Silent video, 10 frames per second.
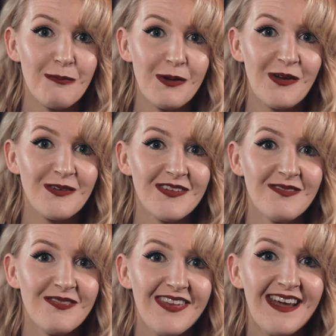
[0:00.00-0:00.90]
upload.
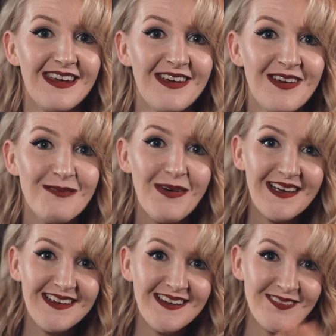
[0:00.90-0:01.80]
Thank you,
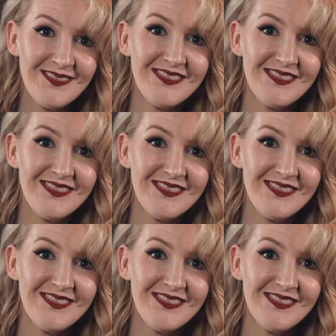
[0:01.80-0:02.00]
bye!